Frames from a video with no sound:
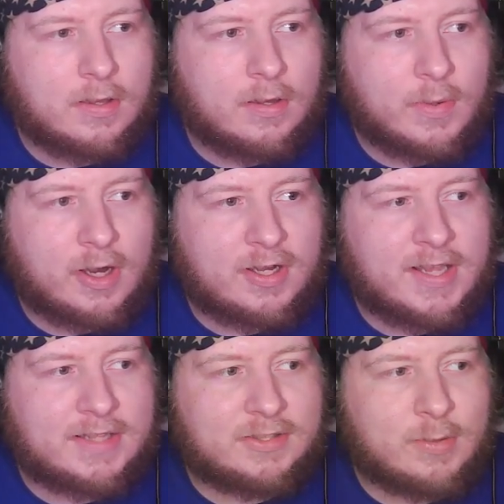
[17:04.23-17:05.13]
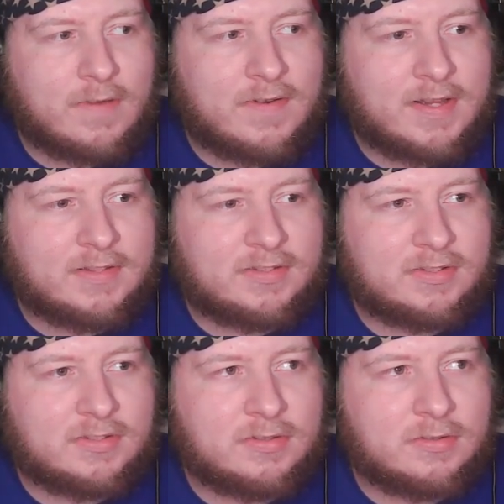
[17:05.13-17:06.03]
We already got 2
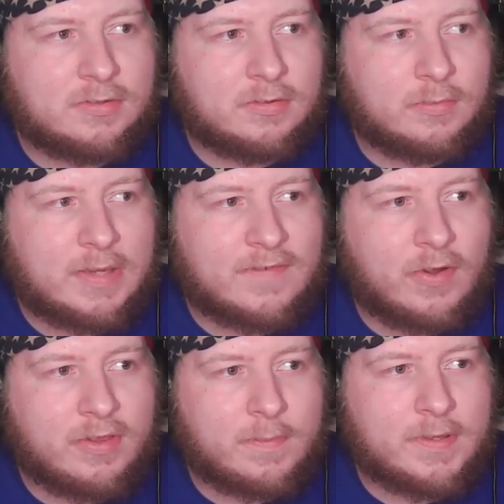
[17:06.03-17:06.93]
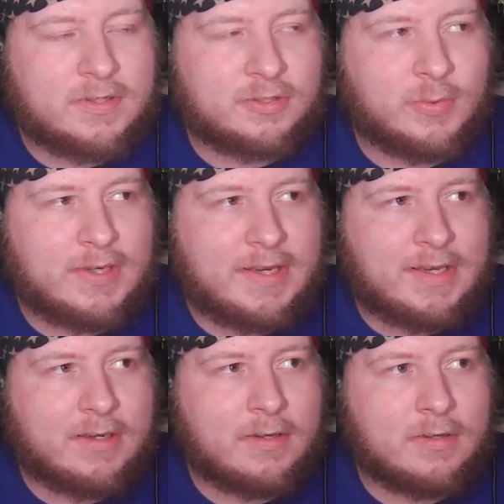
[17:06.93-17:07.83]
evidence. We have all the pictures we need.